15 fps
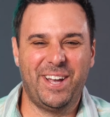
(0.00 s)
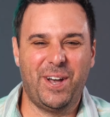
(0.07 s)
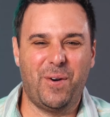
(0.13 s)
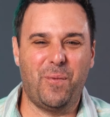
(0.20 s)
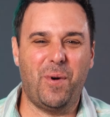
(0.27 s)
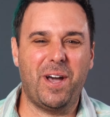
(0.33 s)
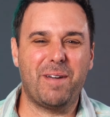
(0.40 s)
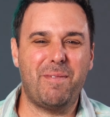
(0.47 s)

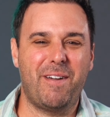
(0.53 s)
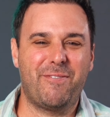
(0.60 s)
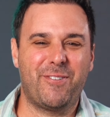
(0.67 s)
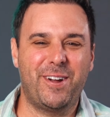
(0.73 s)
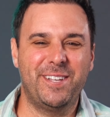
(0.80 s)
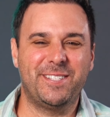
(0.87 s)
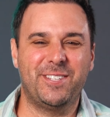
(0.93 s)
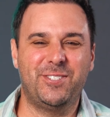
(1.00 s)
Welcome, my
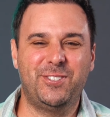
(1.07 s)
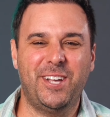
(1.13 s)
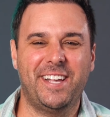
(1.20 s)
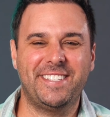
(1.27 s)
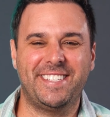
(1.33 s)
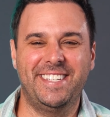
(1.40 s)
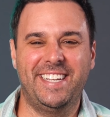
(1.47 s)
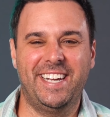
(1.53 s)
friends, it's
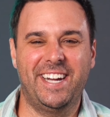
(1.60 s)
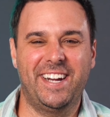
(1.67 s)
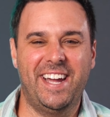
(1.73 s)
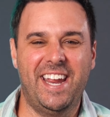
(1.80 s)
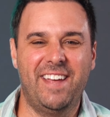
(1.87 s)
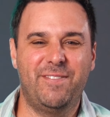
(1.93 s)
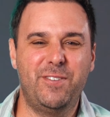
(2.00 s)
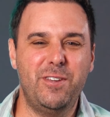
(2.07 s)
Justin here,
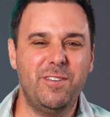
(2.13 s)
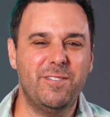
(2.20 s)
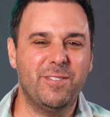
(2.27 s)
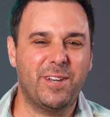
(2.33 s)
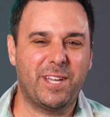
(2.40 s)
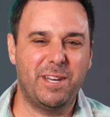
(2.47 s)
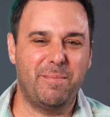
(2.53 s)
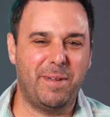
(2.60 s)
and if you're
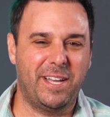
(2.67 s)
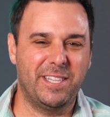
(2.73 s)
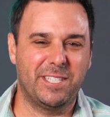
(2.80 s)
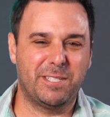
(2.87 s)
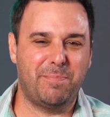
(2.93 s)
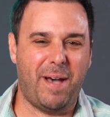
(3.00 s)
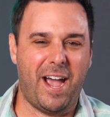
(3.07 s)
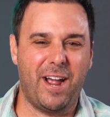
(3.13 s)
looking to be
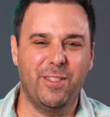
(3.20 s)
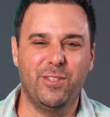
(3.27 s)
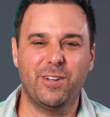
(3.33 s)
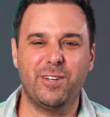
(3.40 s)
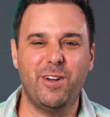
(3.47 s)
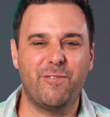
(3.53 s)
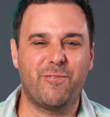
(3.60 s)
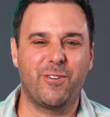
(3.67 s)
inspired, look
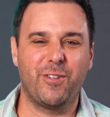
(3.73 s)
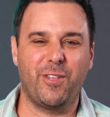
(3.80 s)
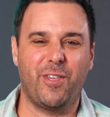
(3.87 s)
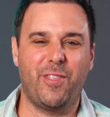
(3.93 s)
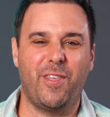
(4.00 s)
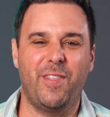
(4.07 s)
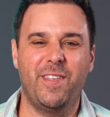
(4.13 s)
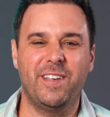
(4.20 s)
no further
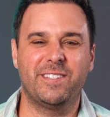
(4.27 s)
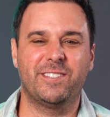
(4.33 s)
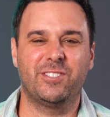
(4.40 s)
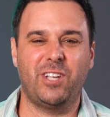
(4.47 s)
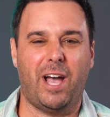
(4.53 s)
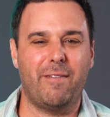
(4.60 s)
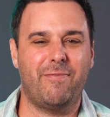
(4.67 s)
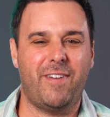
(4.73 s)
than this
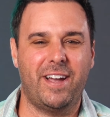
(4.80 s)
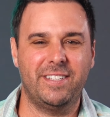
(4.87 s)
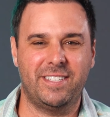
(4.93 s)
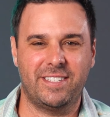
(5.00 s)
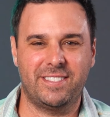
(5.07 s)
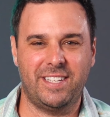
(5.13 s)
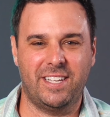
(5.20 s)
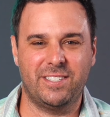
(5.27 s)
Shopify
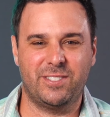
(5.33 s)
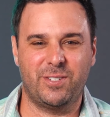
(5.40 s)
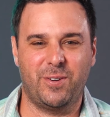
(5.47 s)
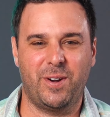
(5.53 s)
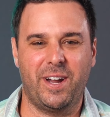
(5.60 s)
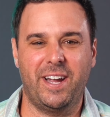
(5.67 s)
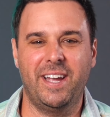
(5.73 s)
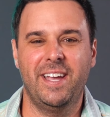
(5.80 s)
success
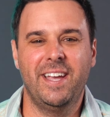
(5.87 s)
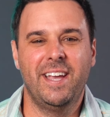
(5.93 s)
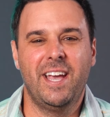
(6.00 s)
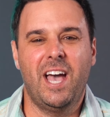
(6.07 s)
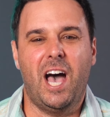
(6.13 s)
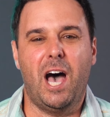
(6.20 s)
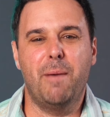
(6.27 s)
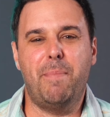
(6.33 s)
story
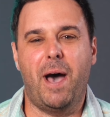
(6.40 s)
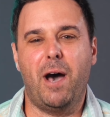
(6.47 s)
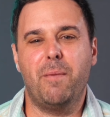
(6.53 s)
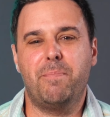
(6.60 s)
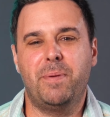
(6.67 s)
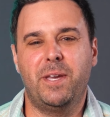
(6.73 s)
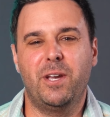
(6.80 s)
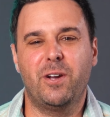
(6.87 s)
about
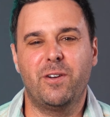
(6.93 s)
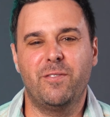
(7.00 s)
Pura